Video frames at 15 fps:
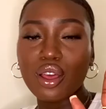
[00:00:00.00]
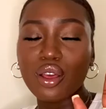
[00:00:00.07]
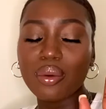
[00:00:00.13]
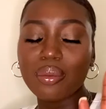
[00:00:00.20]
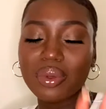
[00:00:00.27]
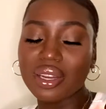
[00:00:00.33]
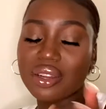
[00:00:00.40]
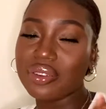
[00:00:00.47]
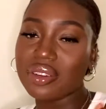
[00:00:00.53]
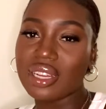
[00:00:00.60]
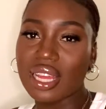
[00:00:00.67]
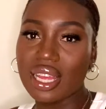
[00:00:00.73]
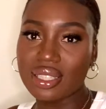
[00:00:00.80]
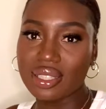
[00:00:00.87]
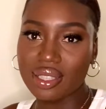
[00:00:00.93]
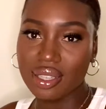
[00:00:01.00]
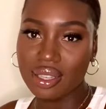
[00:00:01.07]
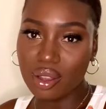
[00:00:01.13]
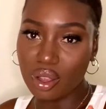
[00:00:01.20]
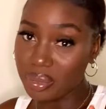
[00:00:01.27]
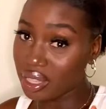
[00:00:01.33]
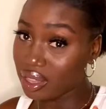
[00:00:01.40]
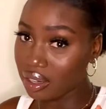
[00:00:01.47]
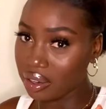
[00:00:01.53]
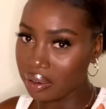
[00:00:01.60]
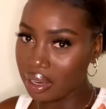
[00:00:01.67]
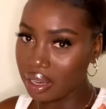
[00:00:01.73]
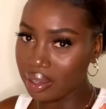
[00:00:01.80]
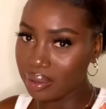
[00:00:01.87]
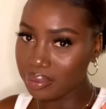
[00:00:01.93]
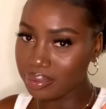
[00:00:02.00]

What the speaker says: but if you're nasty, call me thickeray.